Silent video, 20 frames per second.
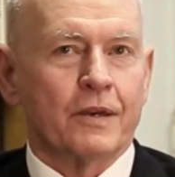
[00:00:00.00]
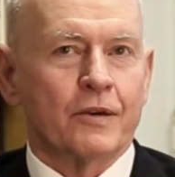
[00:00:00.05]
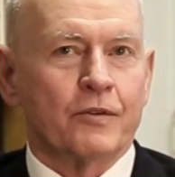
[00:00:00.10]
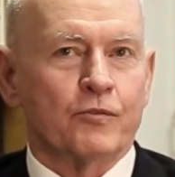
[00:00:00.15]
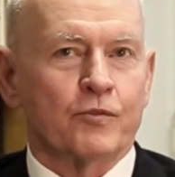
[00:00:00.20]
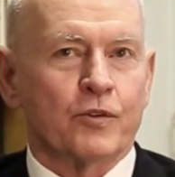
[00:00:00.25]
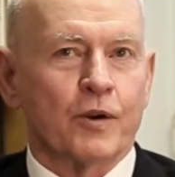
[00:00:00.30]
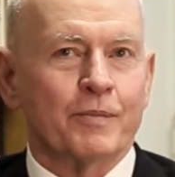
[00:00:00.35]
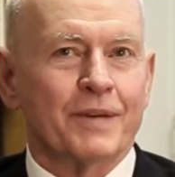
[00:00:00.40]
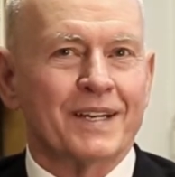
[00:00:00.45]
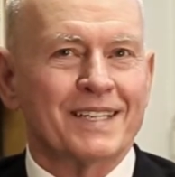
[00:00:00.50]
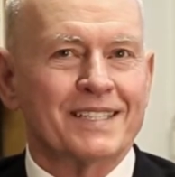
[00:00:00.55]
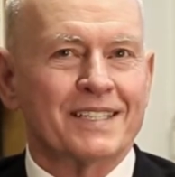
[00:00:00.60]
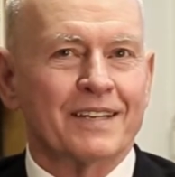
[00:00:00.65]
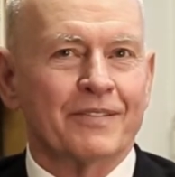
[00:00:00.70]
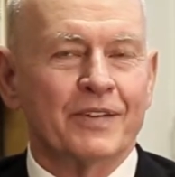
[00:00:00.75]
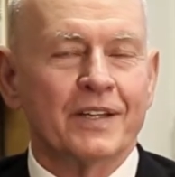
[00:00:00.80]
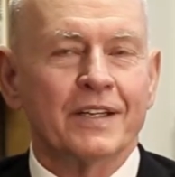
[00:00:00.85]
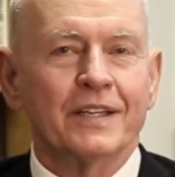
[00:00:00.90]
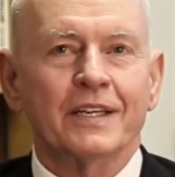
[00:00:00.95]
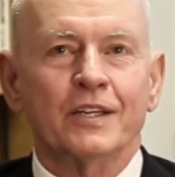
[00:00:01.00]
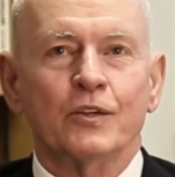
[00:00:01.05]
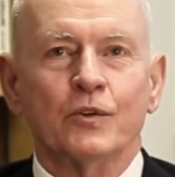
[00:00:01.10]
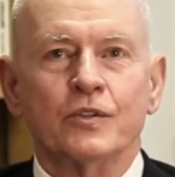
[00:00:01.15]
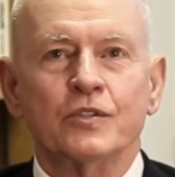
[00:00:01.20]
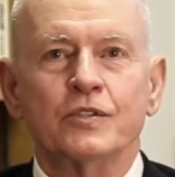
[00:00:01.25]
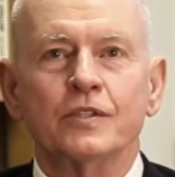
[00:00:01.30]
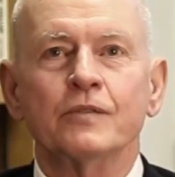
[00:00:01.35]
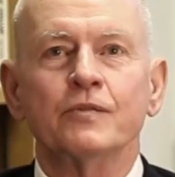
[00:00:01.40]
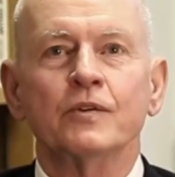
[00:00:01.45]
From a civilian or
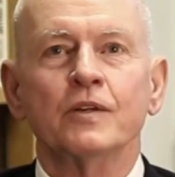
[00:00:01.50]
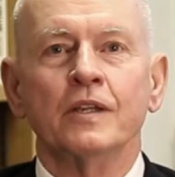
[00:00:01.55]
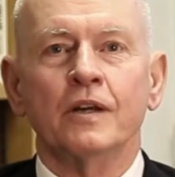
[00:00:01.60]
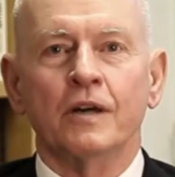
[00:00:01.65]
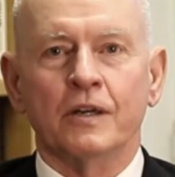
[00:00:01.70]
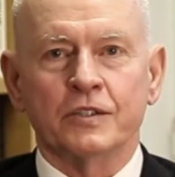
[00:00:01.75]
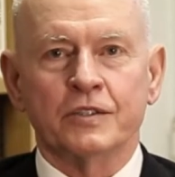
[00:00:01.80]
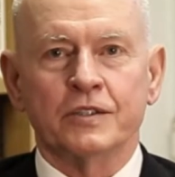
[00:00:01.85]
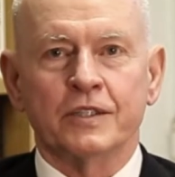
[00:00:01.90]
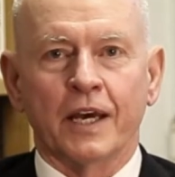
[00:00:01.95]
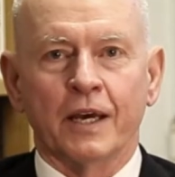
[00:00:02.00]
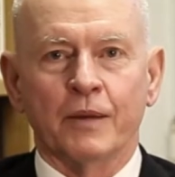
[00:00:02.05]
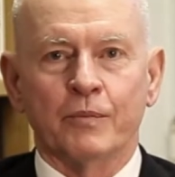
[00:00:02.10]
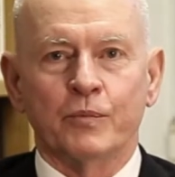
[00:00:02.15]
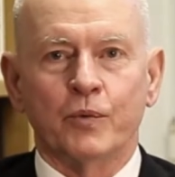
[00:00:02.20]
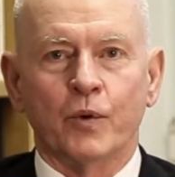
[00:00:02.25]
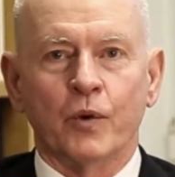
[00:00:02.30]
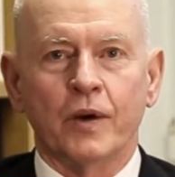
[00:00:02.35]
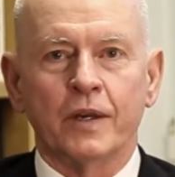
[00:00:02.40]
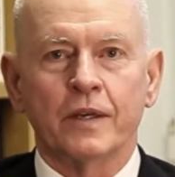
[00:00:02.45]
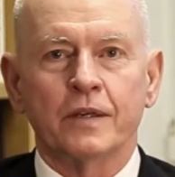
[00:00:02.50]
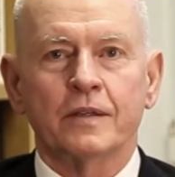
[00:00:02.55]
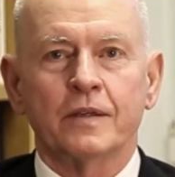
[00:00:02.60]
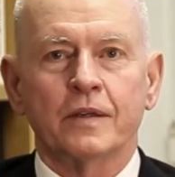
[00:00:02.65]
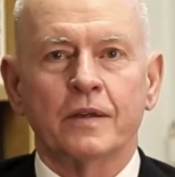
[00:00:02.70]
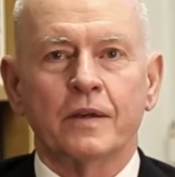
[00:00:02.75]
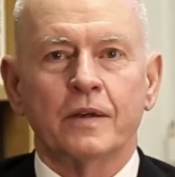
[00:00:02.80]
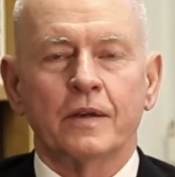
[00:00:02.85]
civil law standpoint,